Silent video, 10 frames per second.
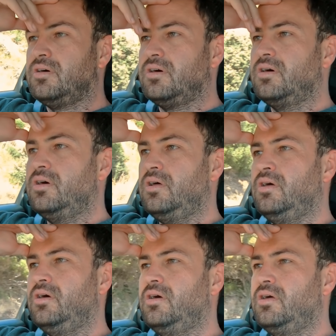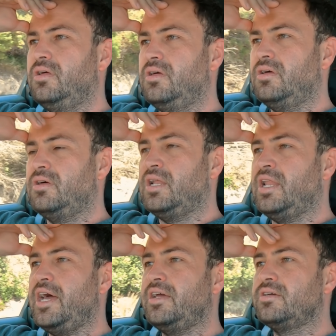Oh, I
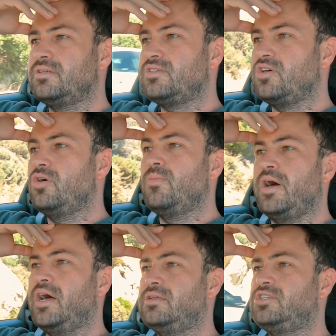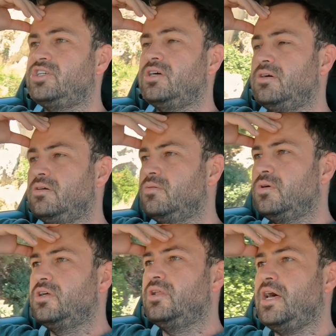like it so much. I don't
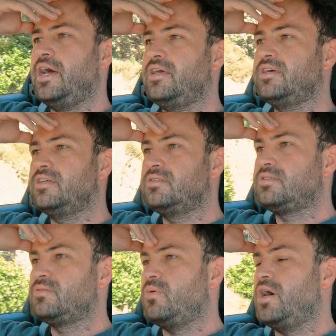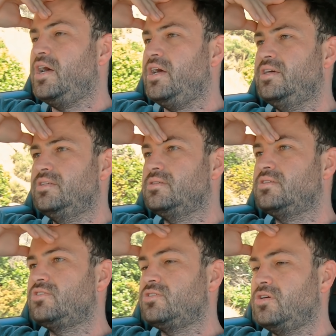want to like it. Why is it
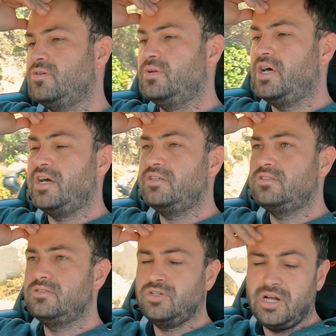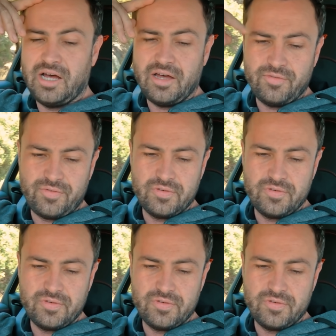so nice to drive?